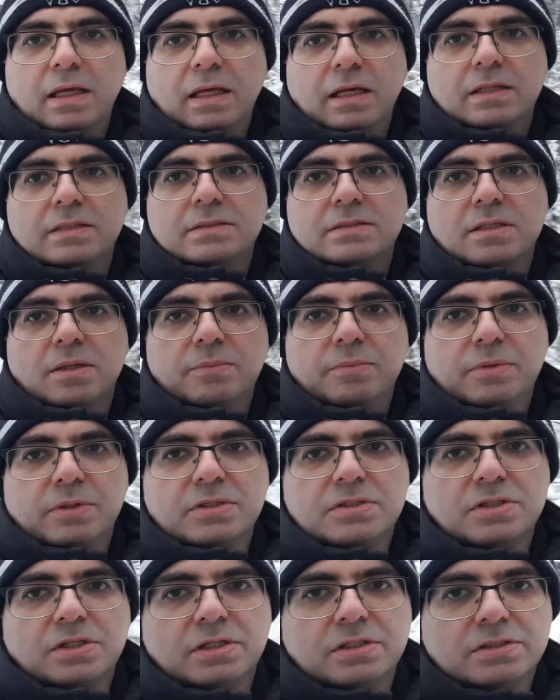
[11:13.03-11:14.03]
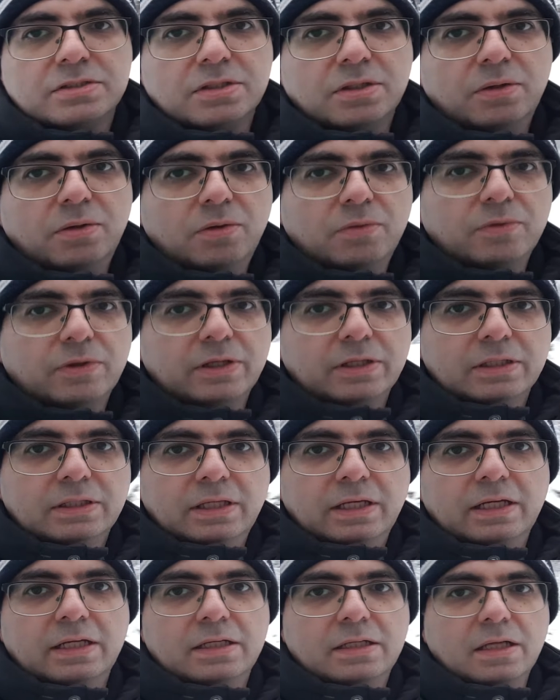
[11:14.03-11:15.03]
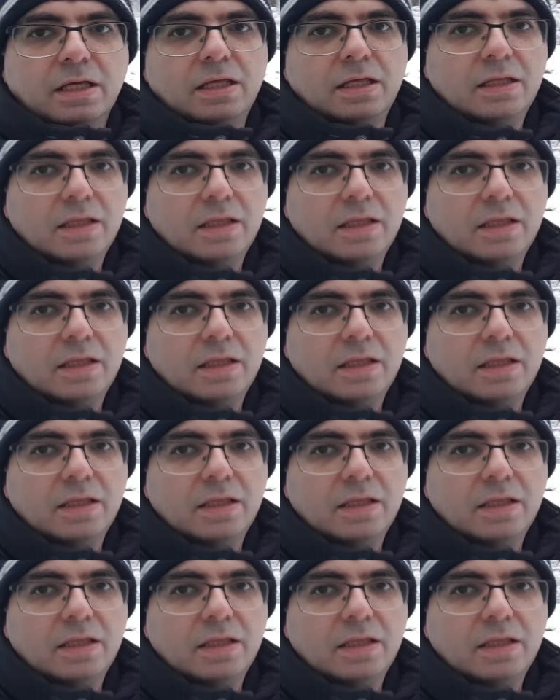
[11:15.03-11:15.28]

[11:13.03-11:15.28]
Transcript: and some pictures over there.